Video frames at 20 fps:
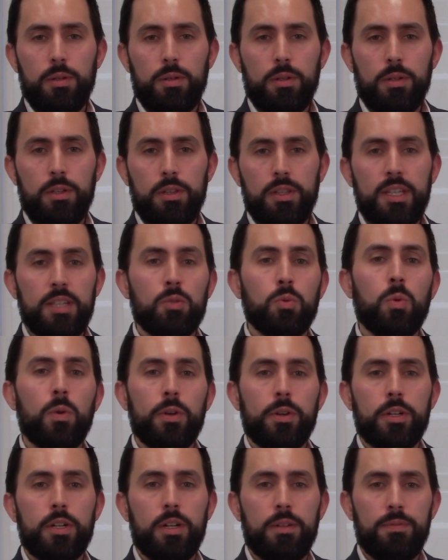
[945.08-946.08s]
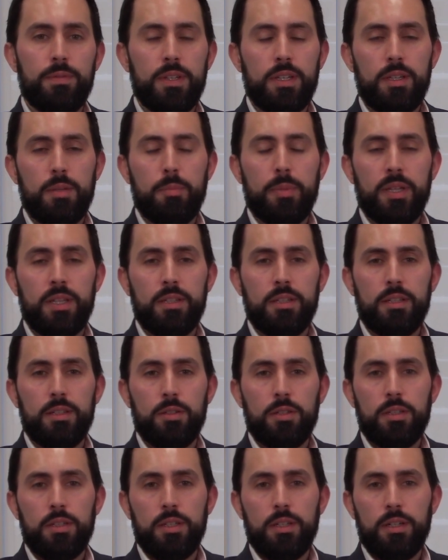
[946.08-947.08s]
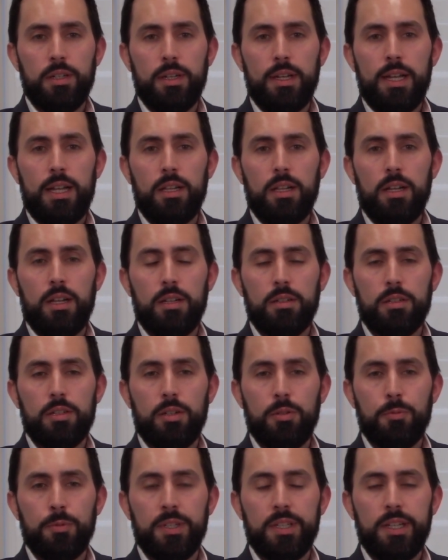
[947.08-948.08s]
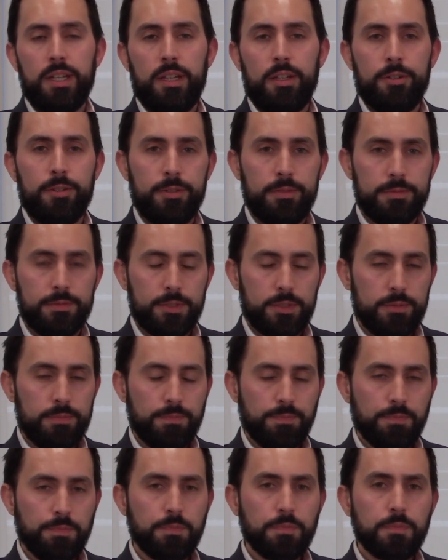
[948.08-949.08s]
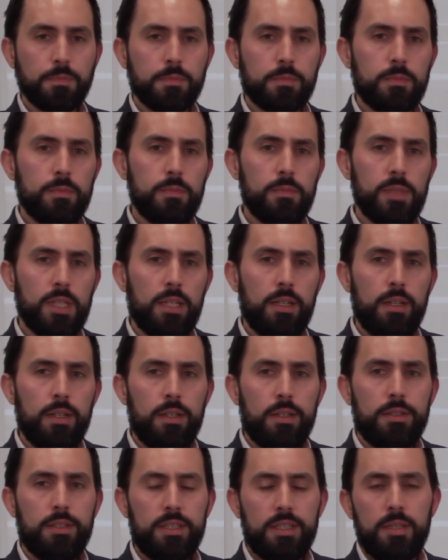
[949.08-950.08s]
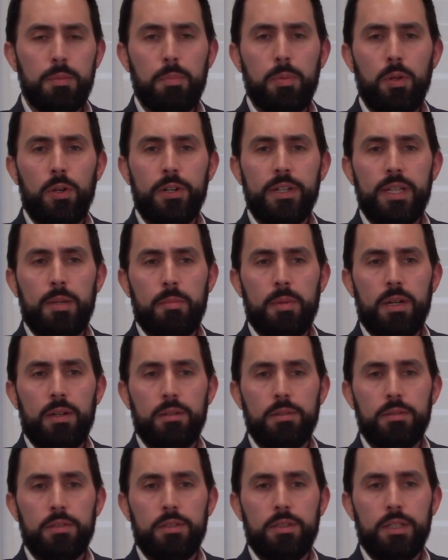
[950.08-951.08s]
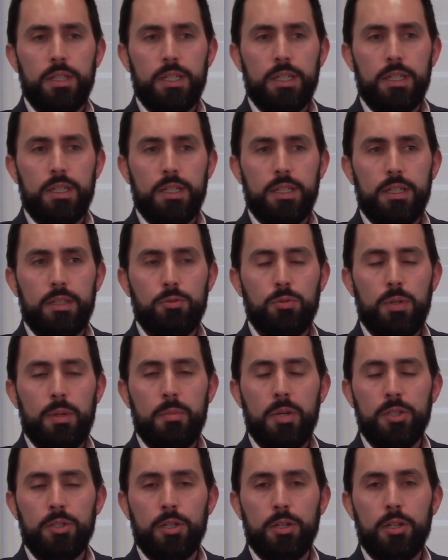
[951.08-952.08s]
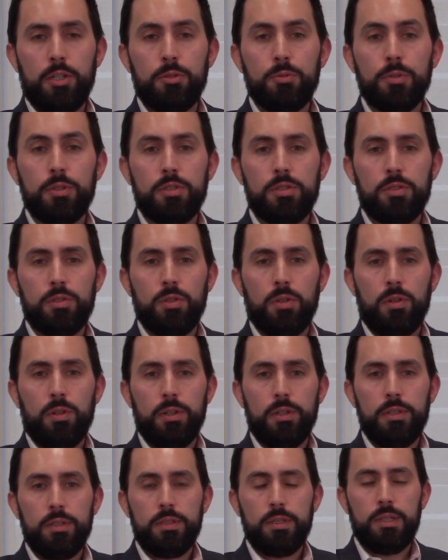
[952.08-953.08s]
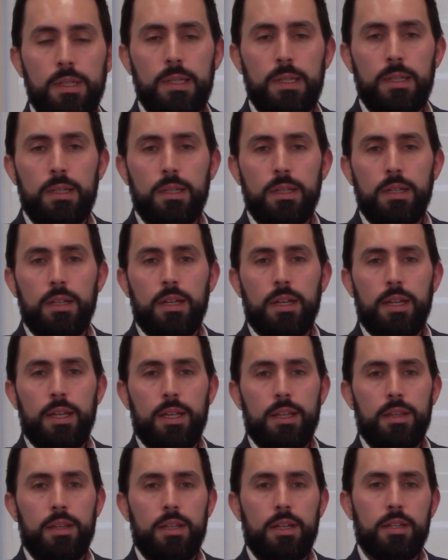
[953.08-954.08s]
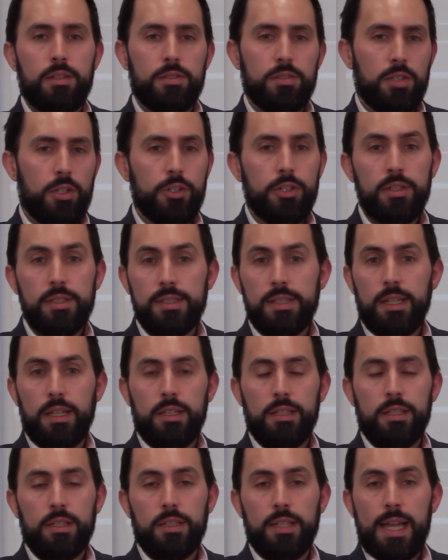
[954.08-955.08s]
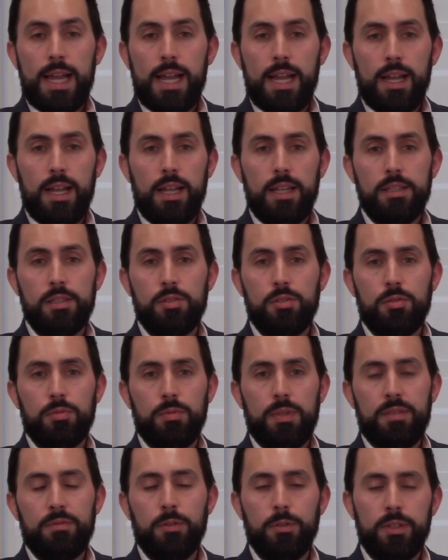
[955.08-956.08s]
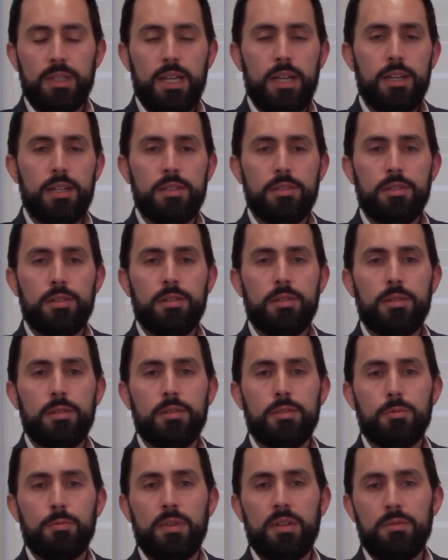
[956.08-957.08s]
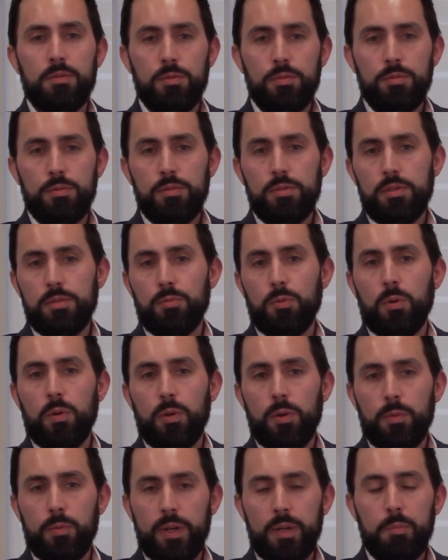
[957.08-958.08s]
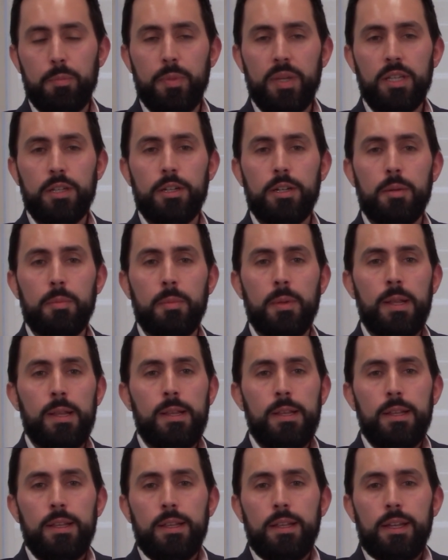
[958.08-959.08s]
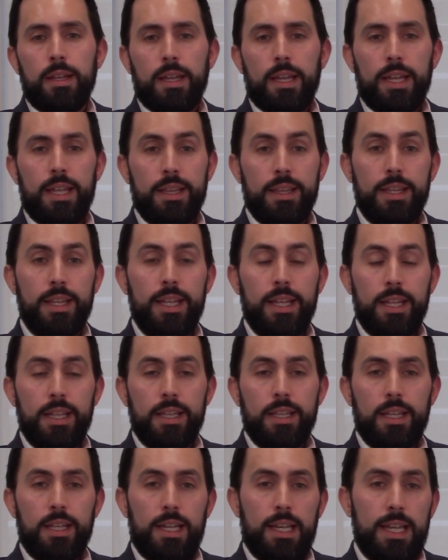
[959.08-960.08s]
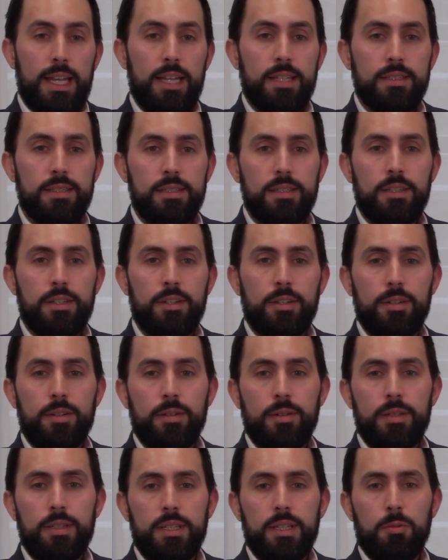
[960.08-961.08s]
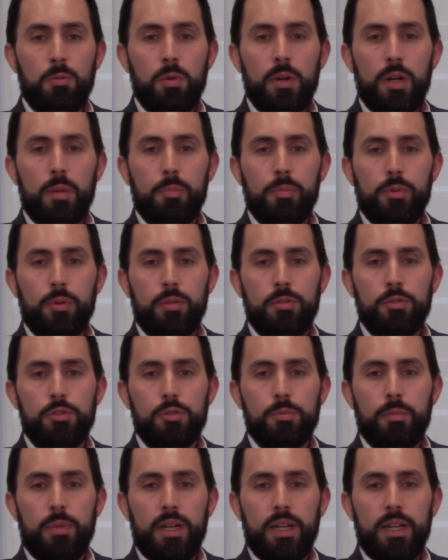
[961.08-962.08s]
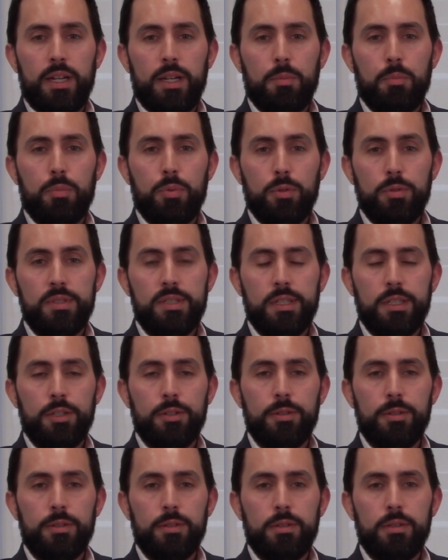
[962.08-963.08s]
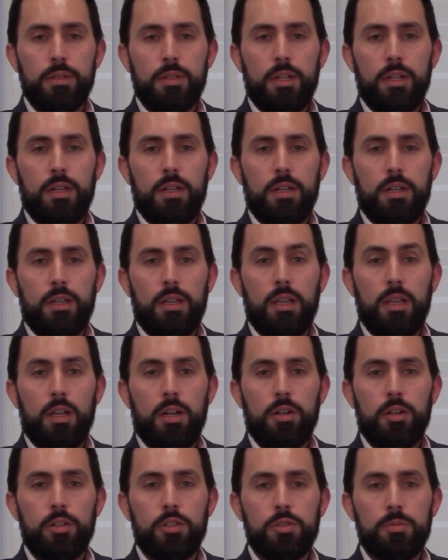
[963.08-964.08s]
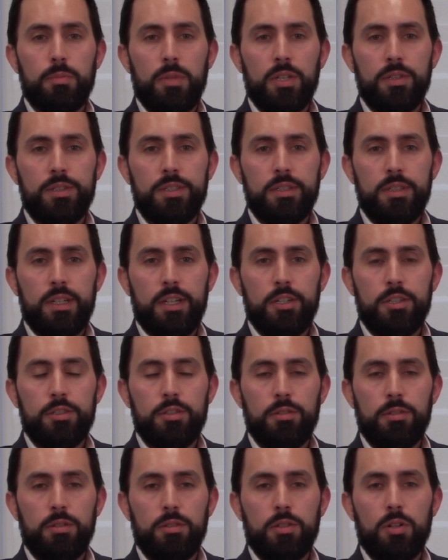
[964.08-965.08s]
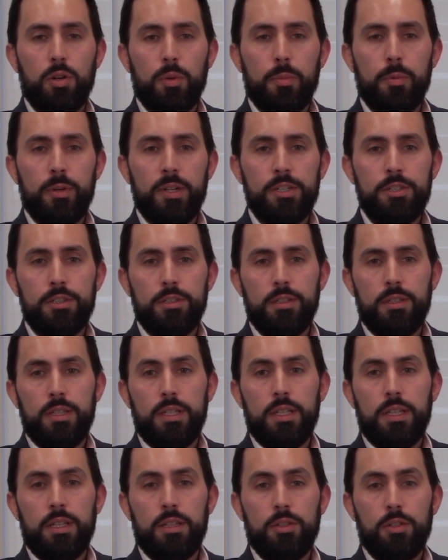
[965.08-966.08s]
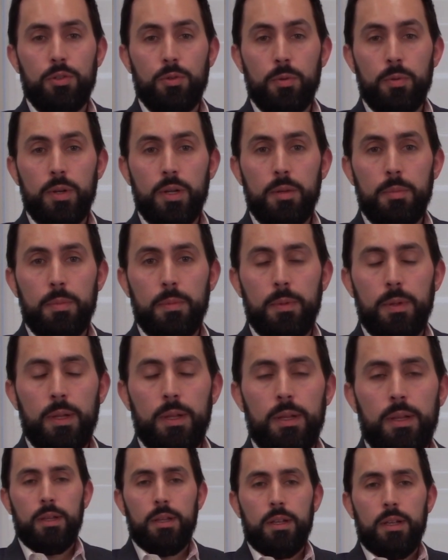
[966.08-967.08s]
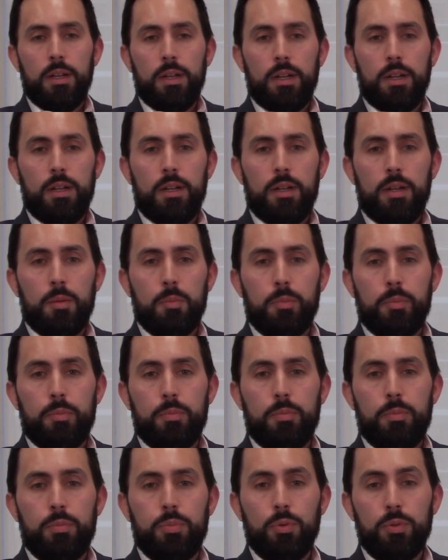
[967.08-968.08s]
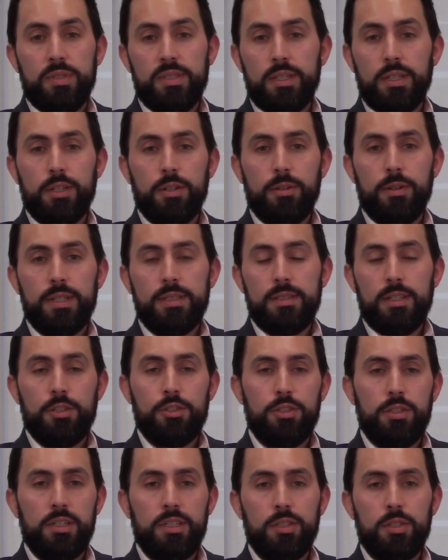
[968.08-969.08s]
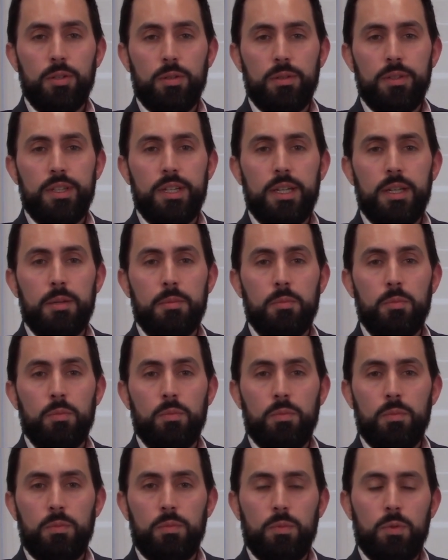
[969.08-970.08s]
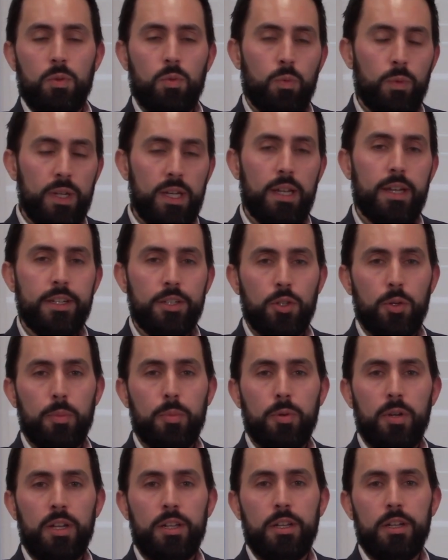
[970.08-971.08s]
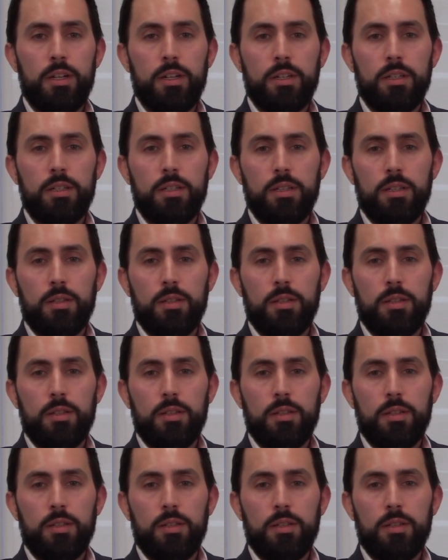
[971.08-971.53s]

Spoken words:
a network of independent alcohol retailers. They deployed to about 100 stores and started selling ads to advertisers. Revenues were ramping up. And then last year were approached by Prosegur, a large multinational corporation in Europe. Prosegur essentially told them, we like your product,